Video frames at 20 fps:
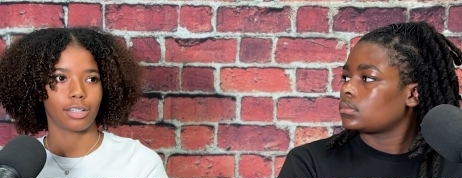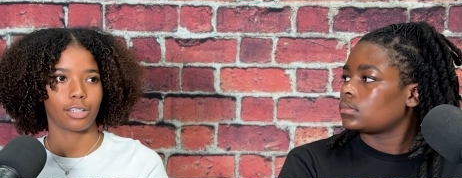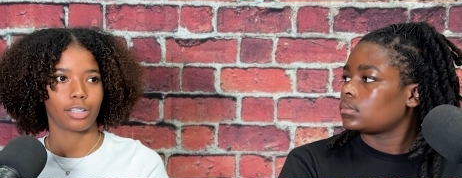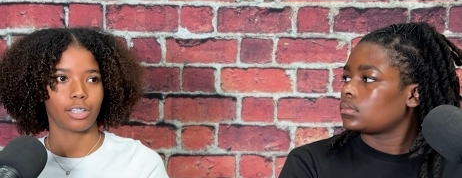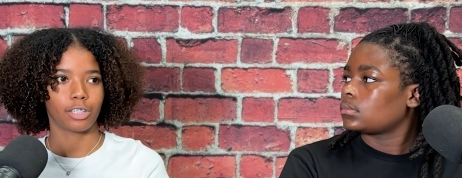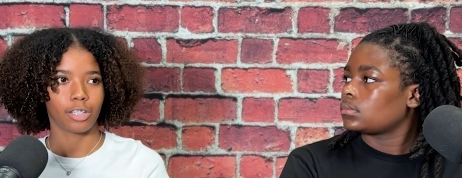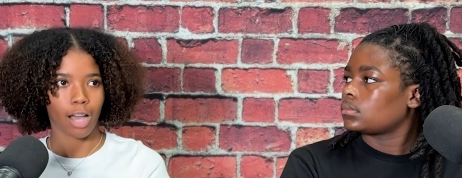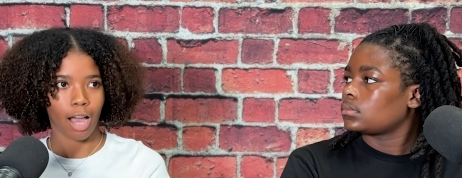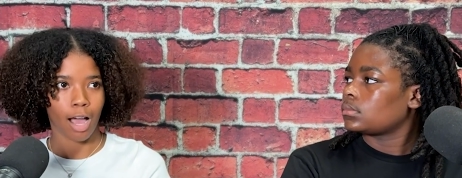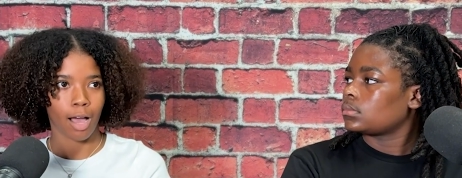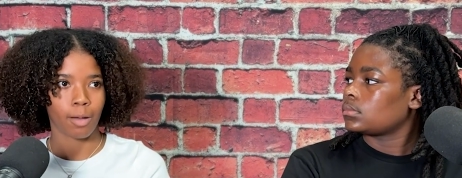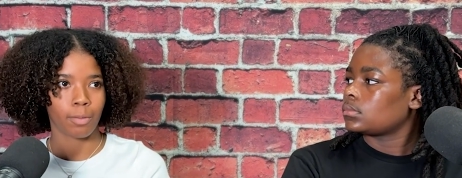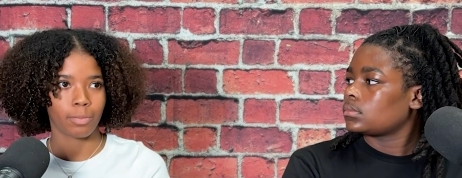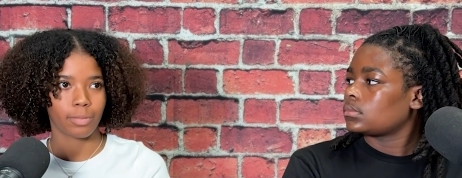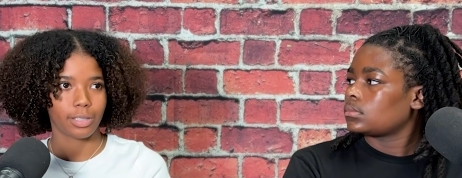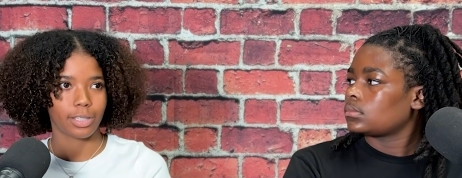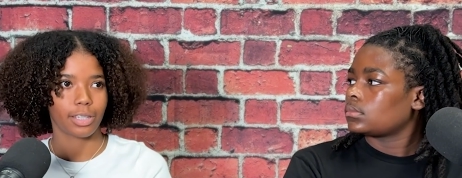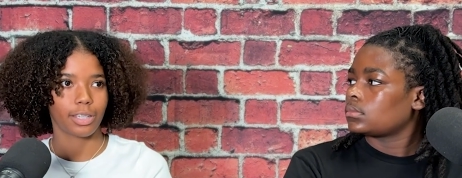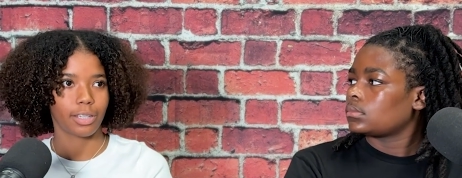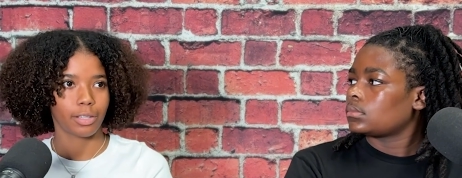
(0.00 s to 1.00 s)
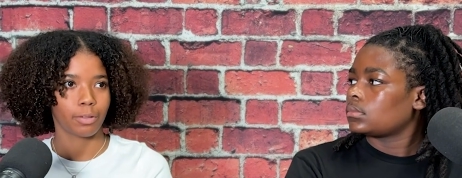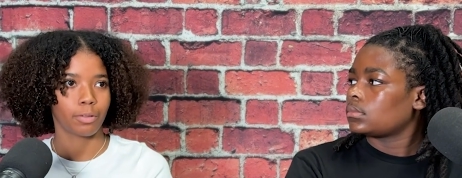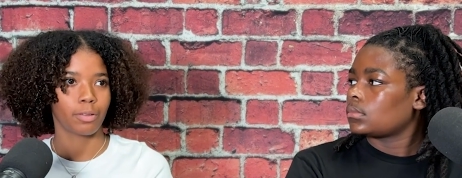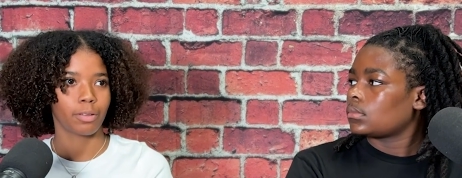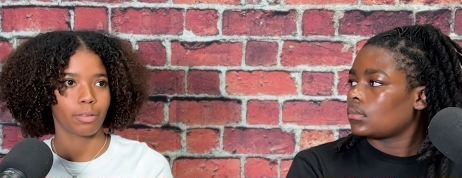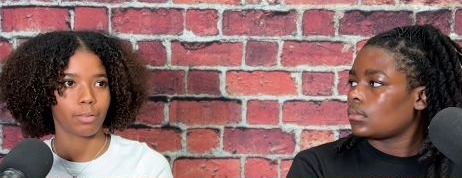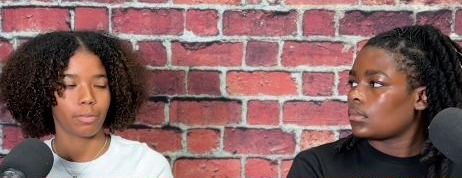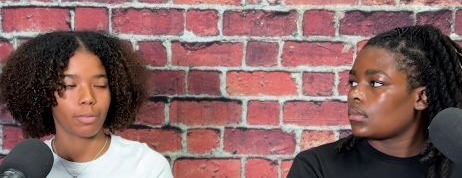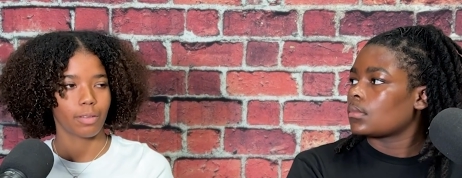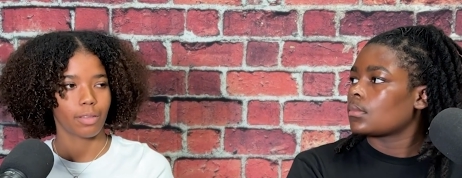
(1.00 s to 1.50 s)
Speaker 1: job to heal
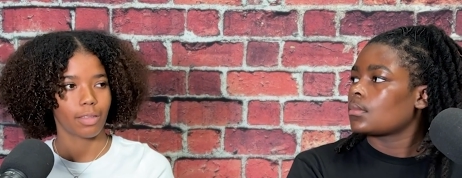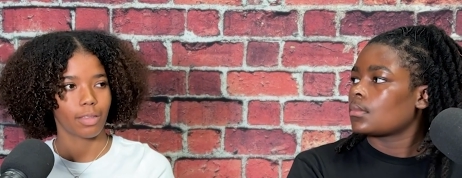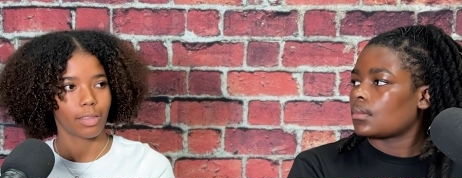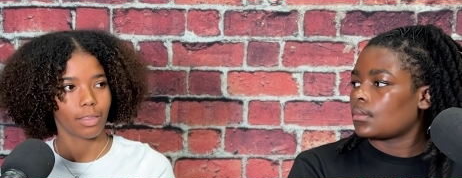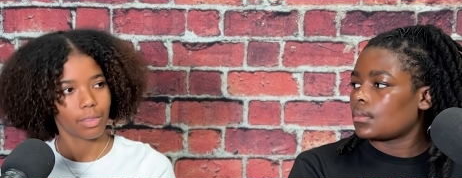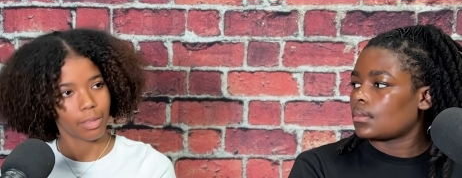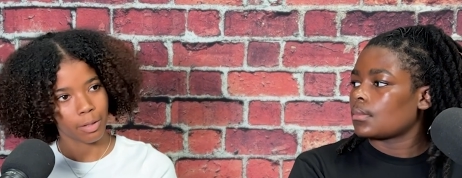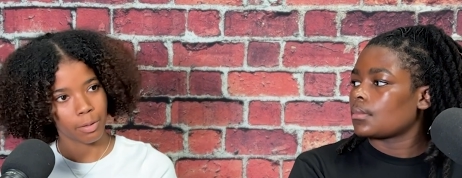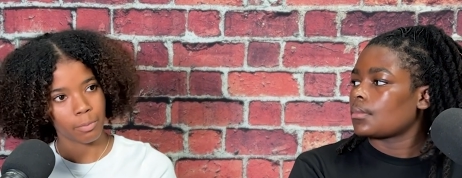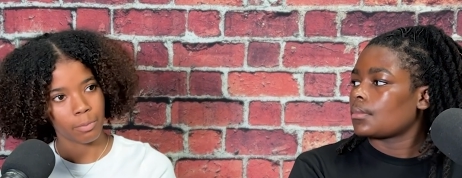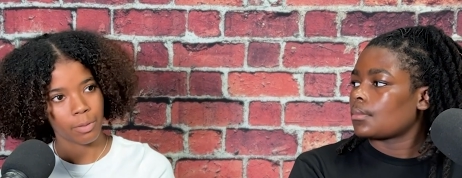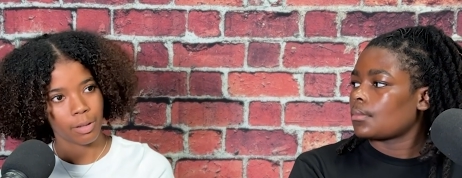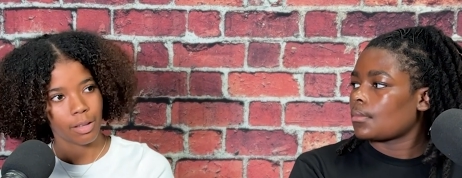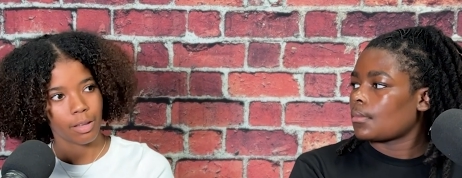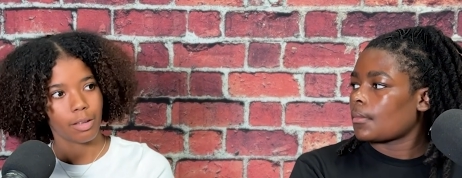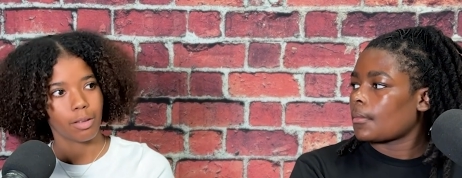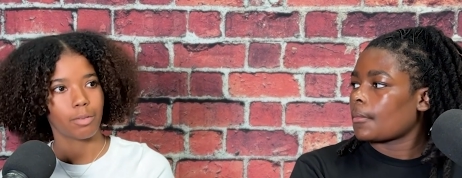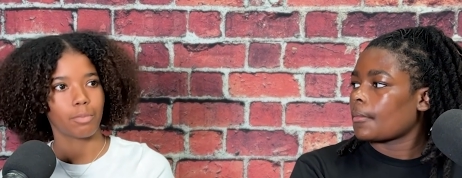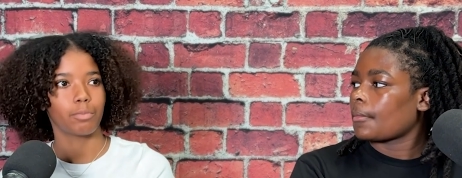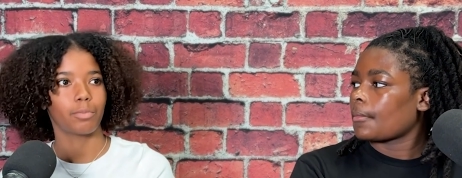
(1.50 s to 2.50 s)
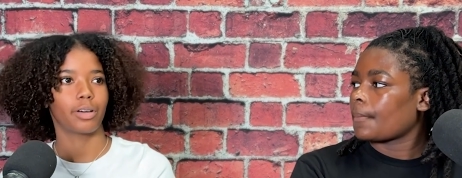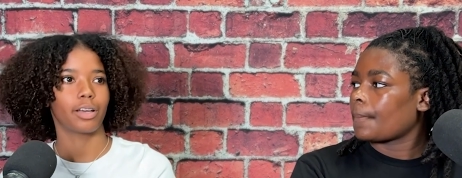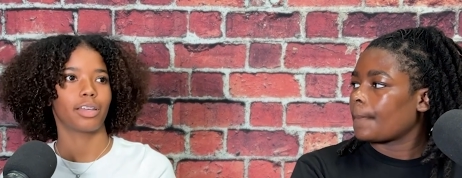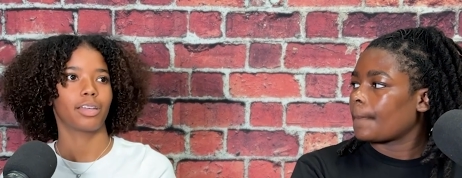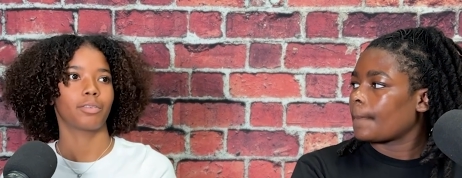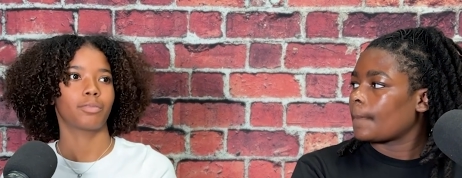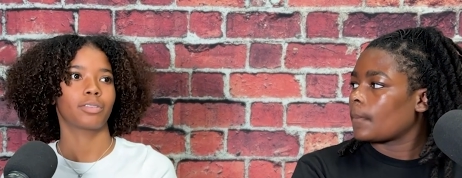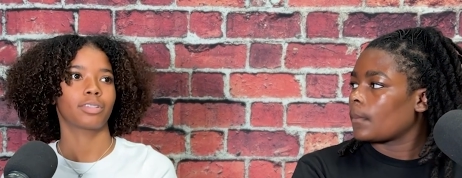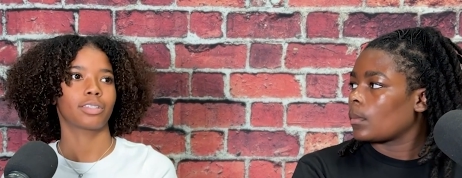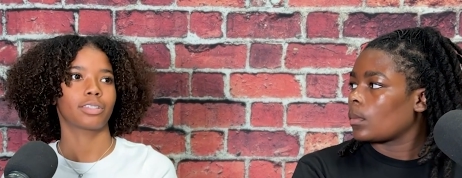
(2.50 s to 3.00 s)
them but
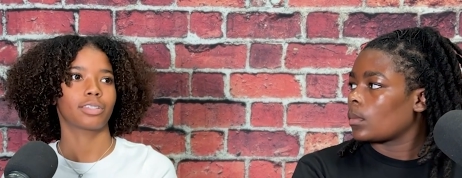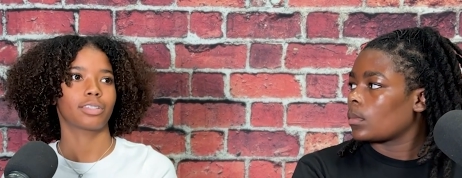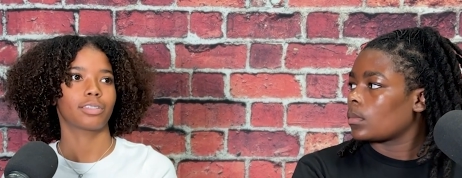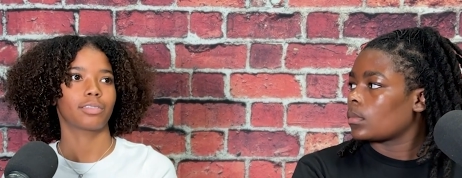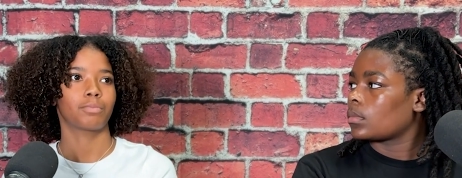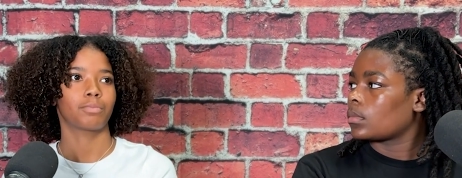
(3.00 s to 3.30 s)
it was